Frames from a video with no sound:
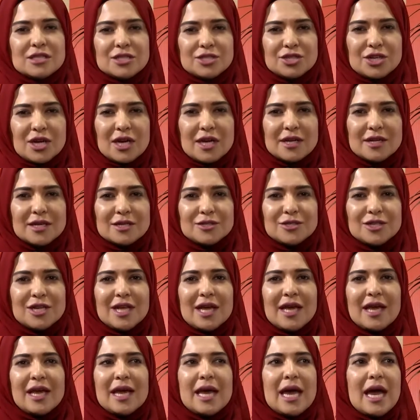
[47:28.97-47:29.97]
Shaheda
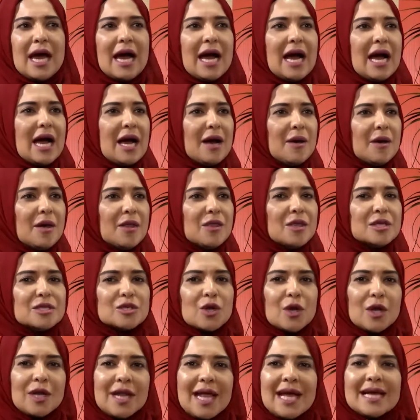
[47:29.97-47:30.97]
today uh, this
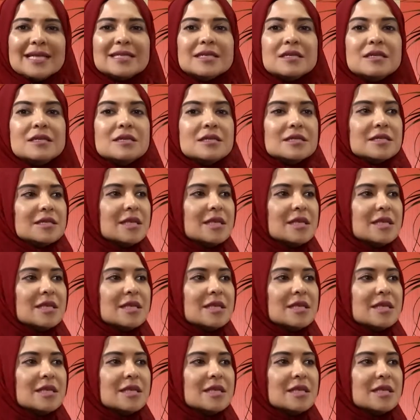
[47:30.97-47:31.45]
connectedness,